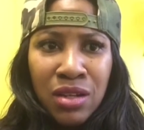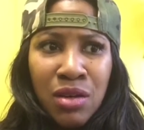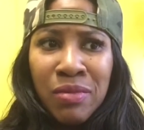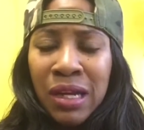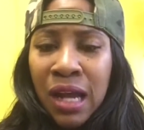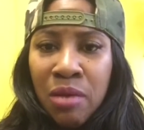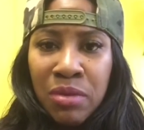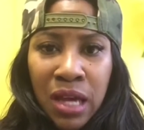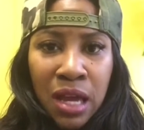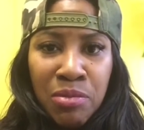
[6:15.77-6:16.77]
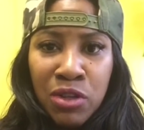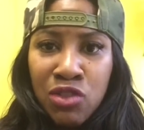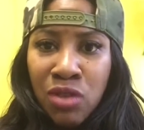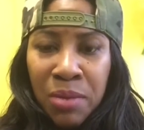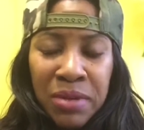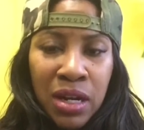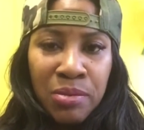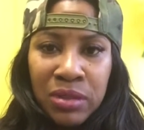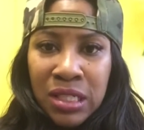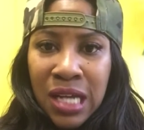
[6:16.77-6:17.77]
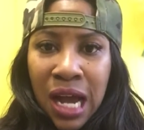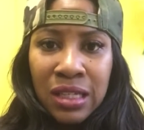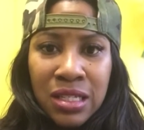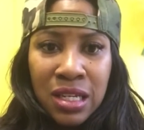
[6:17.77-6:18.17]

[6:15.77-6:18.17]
you may not be able to drop a couple of dollars